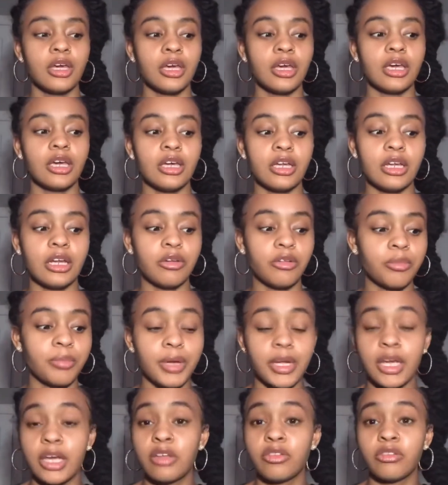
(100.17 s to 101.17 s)
and
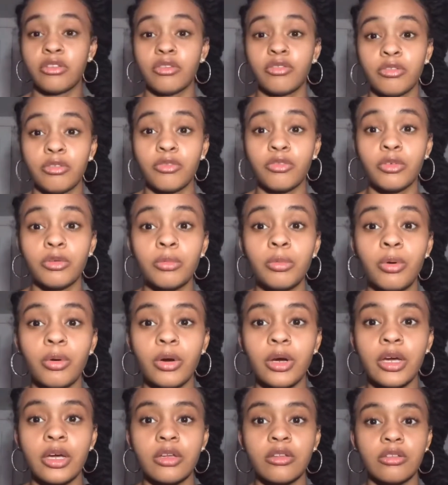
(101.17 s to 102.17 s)
everybody has different
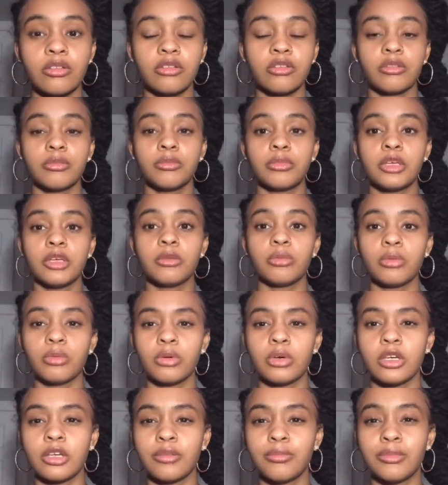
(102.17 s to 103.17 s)
viewpoints, and some
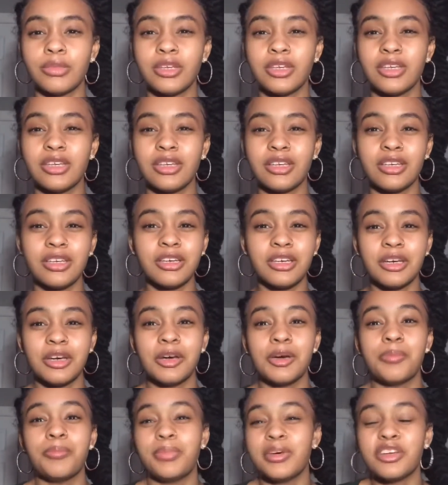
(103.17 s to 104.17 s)
people can be
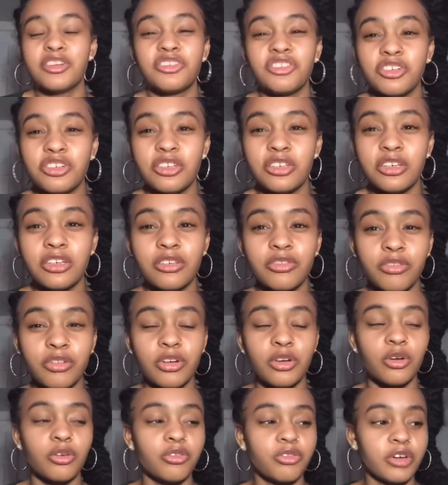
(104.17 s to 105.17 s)
bitchy for
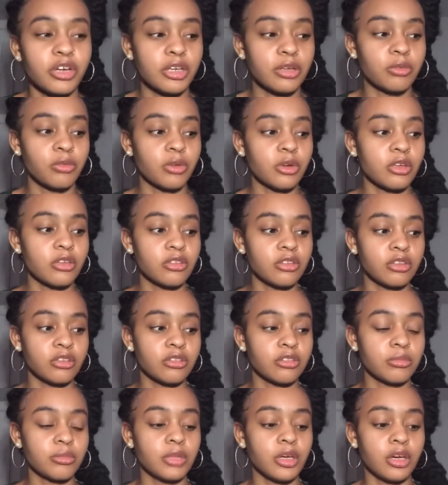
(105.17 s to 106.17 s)
no fucking reason
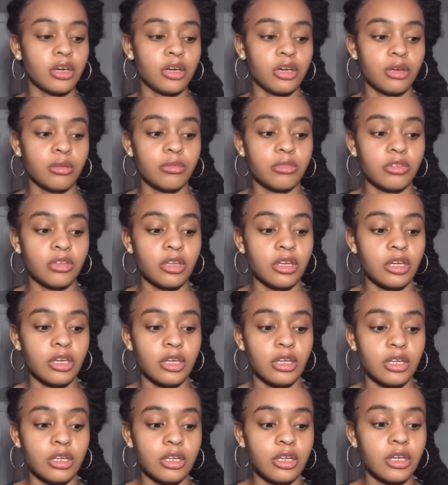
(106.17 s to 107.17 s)
sometimes,
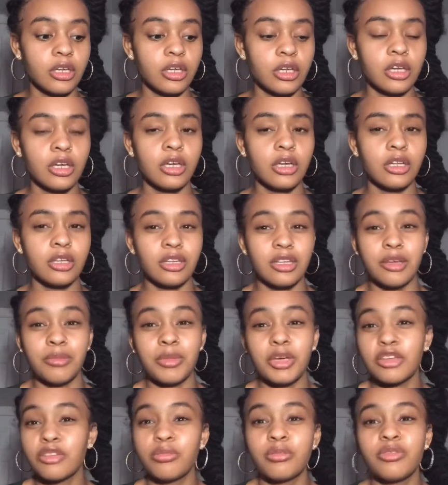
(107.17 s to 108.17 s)
and it
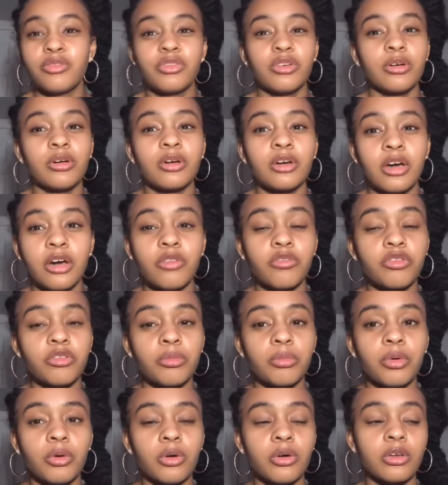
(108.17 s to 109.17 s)
makes me feel
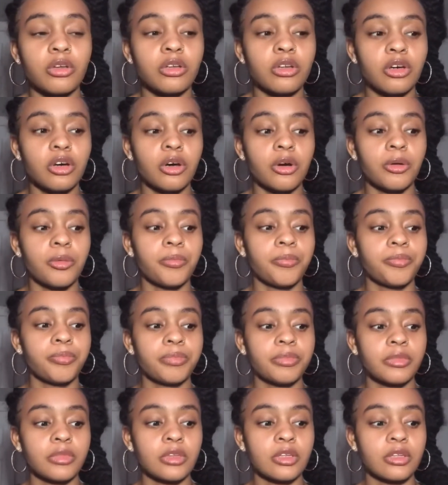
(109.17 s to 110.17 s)
uncomfortable, you know?
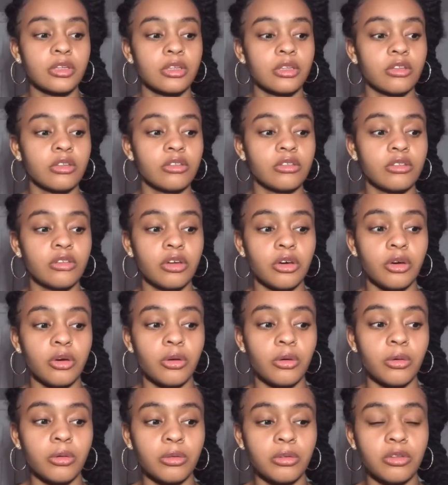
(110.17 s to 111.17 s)

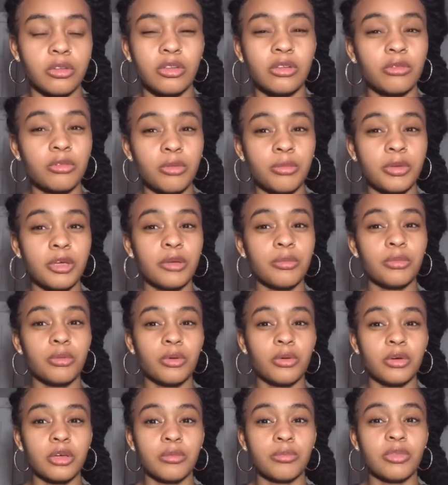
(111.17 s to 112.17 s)
So dealing with
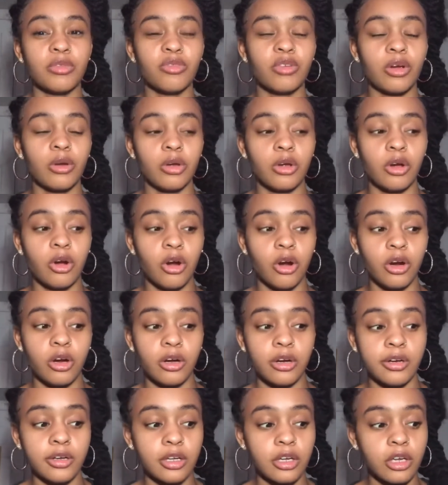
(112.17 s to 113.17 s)
people can be very
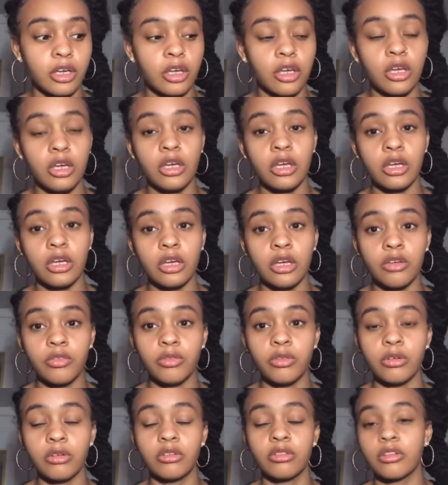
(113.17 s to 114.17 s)
hard
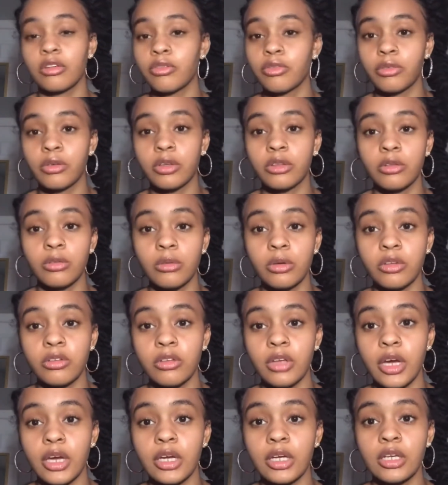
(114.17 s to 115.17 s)
if you're suffering through
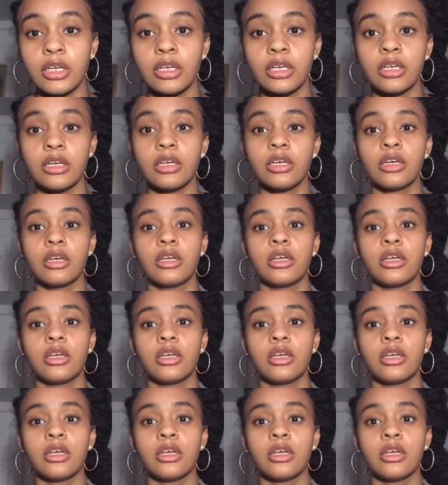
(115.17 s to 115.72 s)
anxiety,